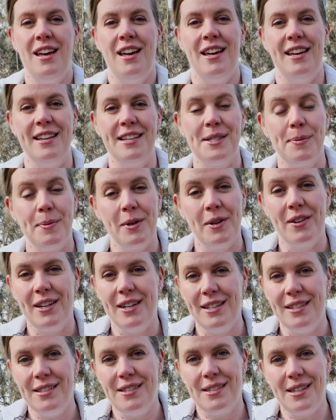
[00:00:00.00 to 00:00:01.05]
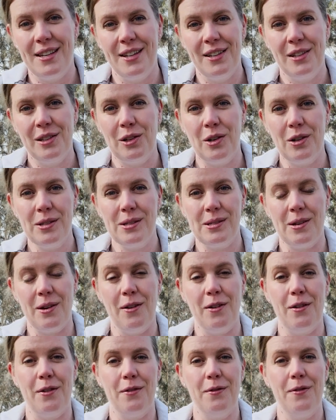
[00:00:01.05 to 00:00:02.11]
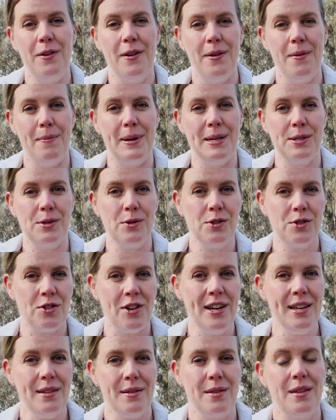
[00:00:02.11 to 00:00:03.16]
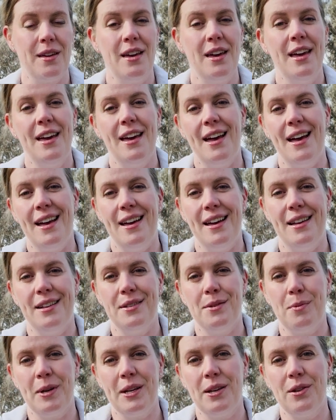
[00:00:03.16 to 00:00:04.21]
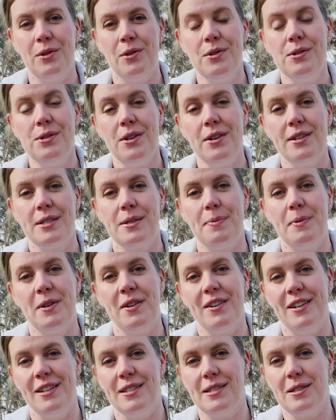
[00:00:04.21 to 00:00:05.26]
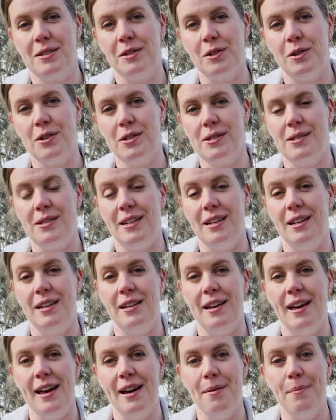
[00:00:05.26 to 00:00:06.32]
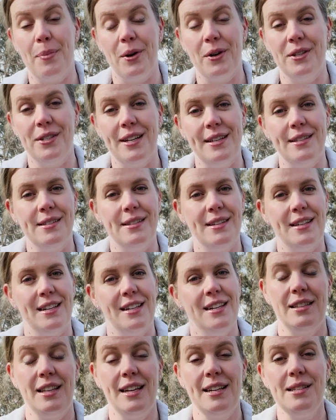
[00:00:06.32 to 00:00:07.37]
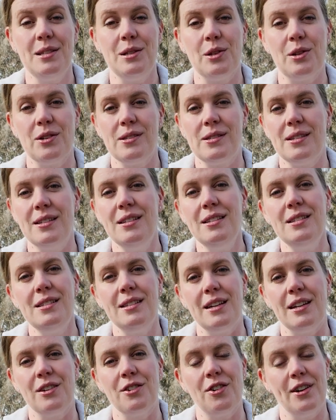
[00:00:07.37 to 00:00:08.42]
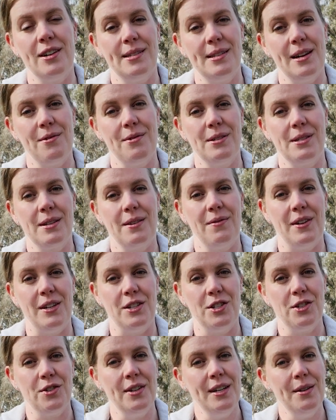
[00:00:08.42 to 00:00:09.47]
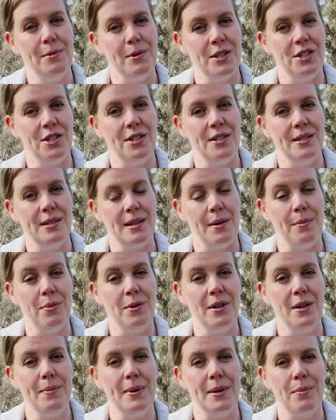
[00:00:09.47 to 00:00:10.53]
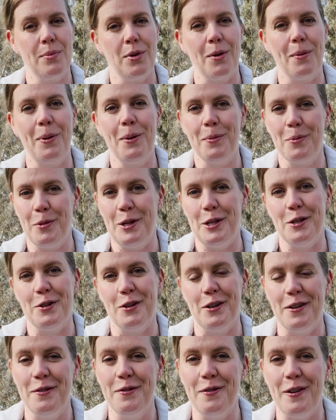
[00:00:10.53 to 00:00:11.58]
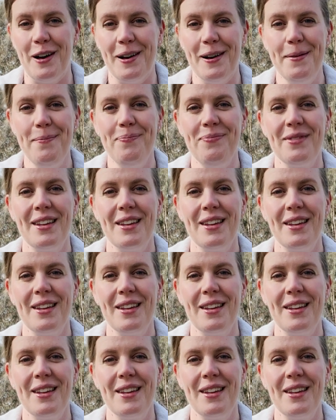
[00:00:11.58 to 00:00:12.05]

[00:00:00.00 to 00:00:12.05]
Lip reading: experience loss of muscle strength, and we can also experience loss in our bone density. These losses increase our risk of injury, which is a pretty big problem when you're on a farm,